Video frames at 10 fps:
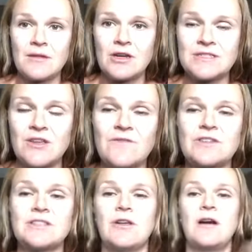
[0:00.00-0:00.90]
Crystal, if you're
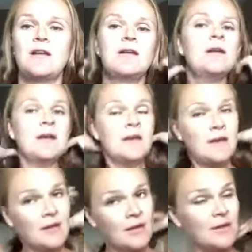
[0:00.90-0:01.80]
still on?
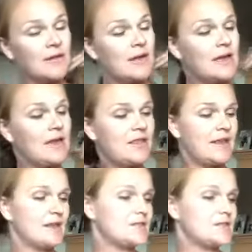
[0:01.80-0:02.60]
Anything